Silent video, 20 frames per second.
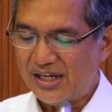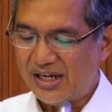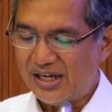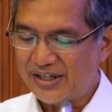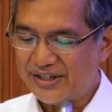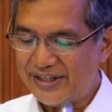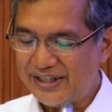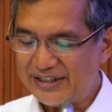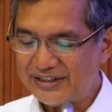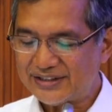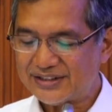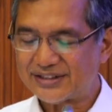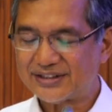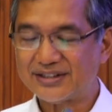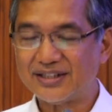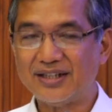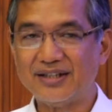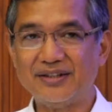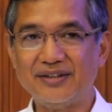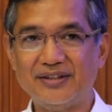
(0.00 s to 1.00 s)

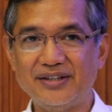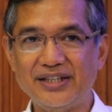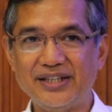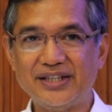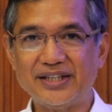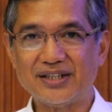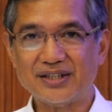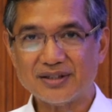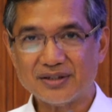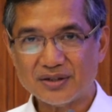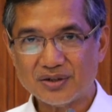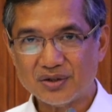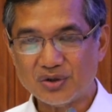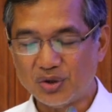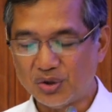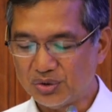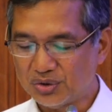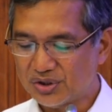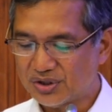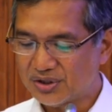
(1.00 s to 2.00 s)
against the,
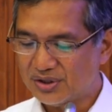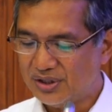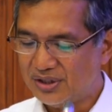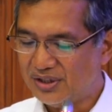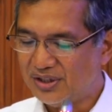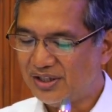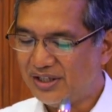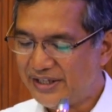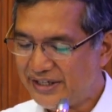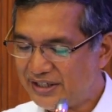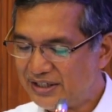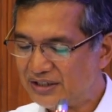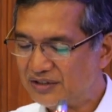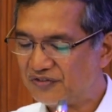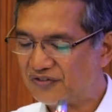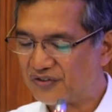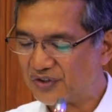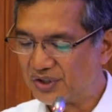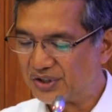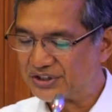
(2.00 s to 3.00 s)
quote, legal
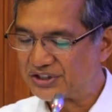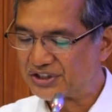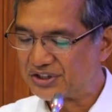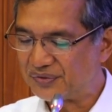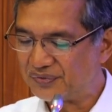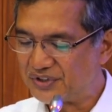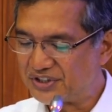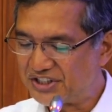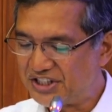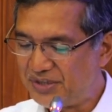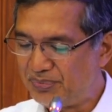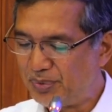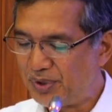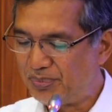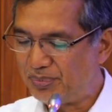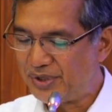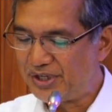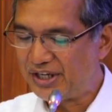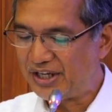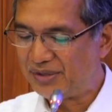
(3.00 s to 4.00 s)
fronts of the
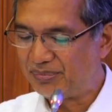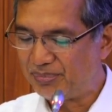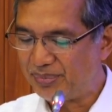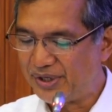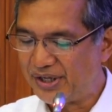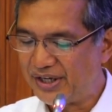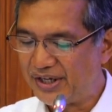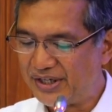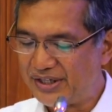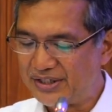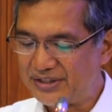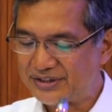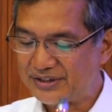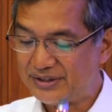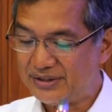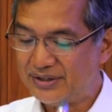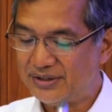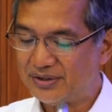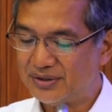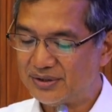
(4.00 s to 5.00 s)
CPP-NPA's
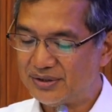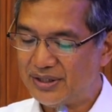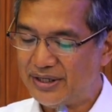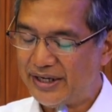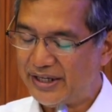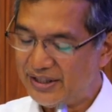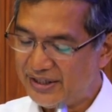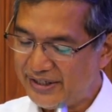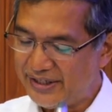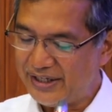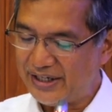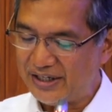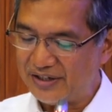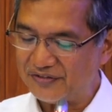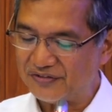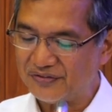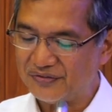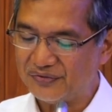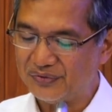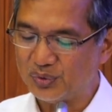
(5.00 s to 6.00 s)
NDF
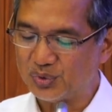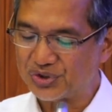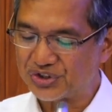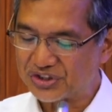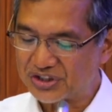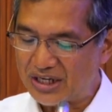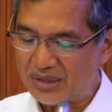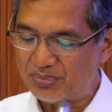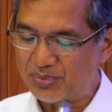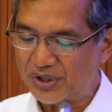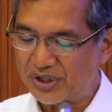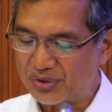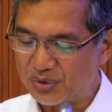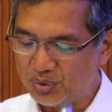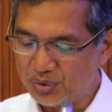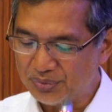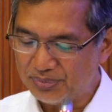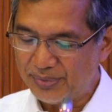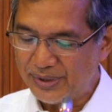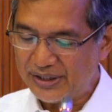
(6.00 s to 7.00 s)
to stop
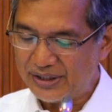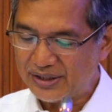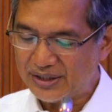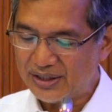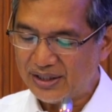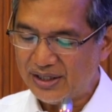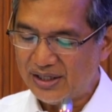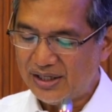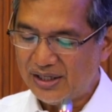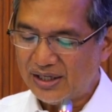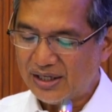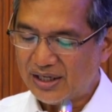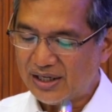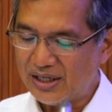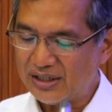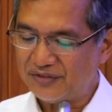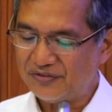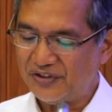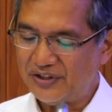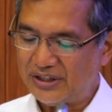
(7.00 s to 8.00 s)
recruitment,
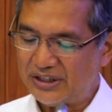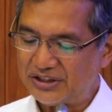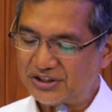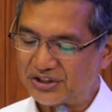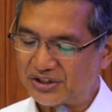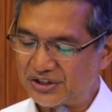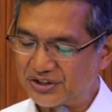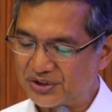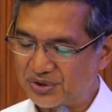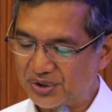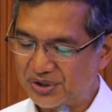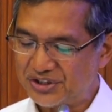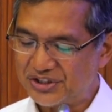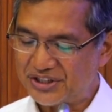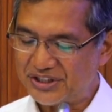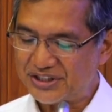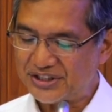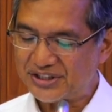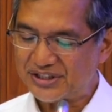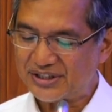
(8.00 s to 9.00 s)
cut financial
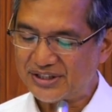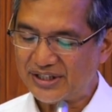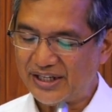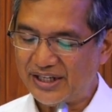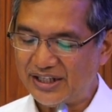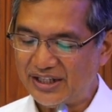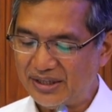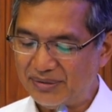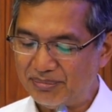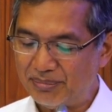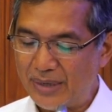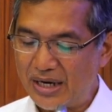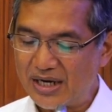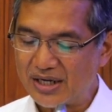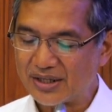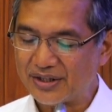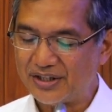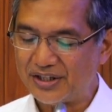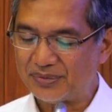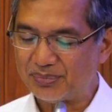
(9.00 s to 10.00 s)
sources, and
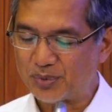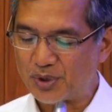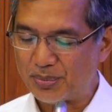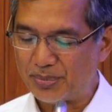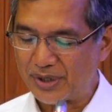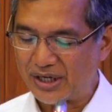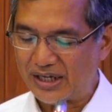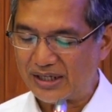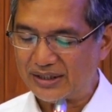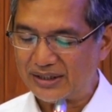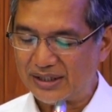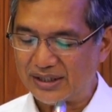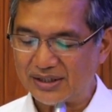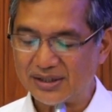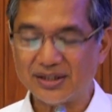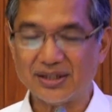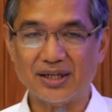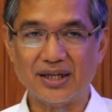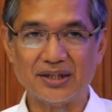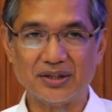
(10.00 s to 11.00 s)
debunk their
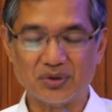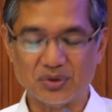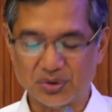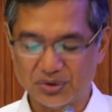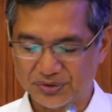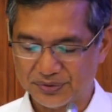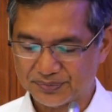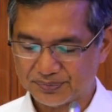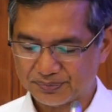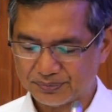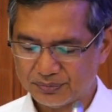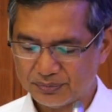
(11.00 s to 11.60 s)
propaganda, unquote.